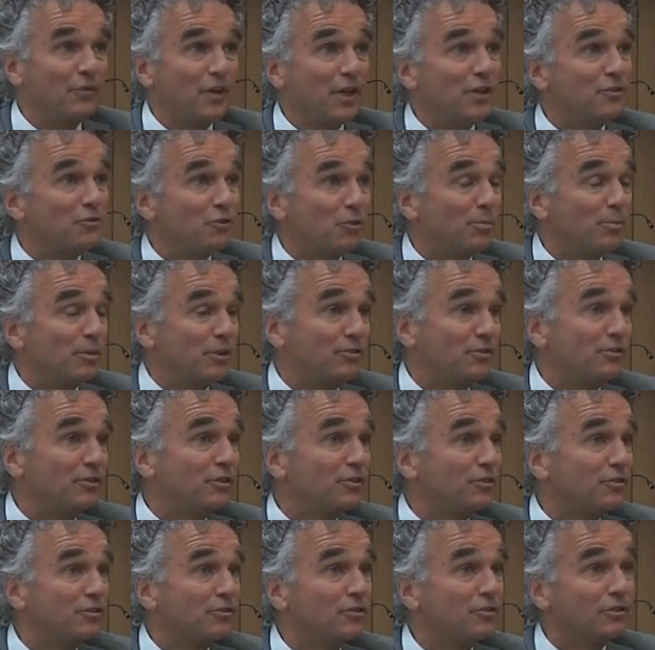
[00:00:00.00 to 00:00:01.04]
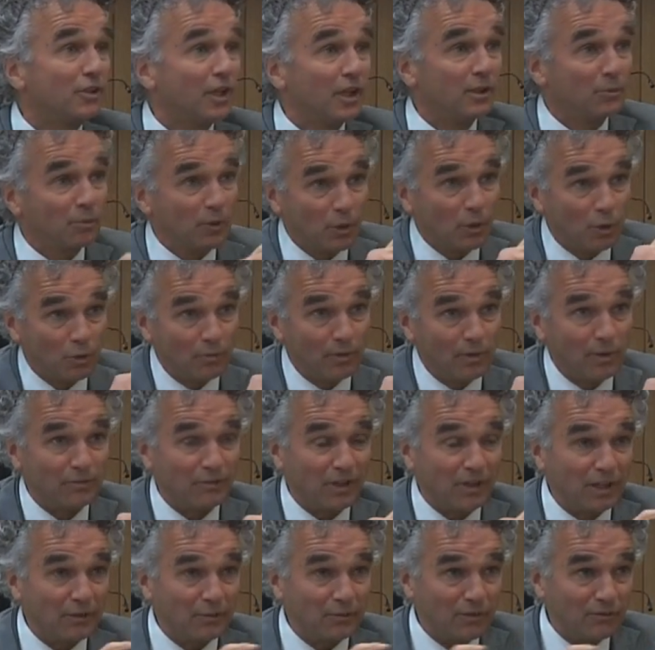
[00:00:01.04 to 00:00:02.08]
change your business, and we
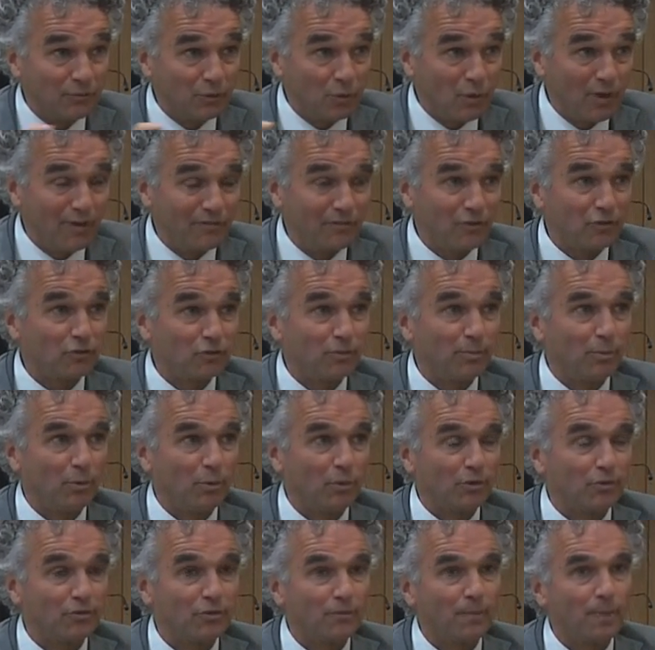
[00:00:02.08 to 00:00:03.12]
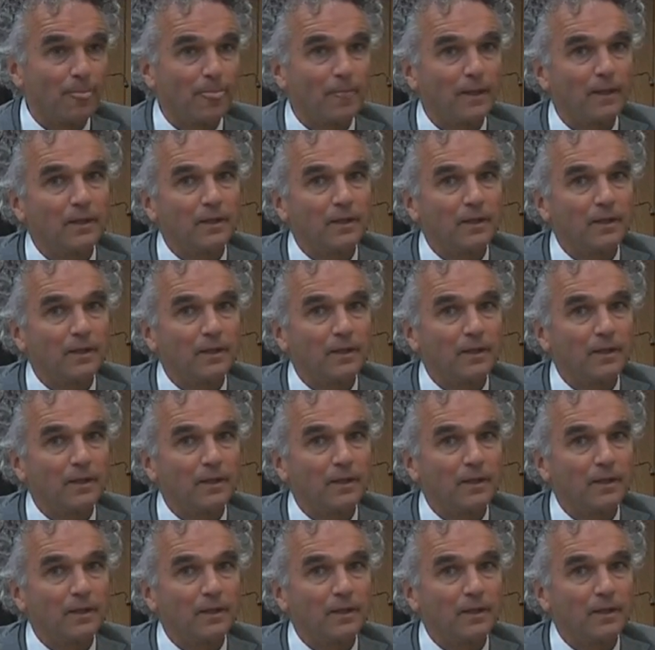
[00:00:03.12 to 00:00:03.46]
always end with you have our support.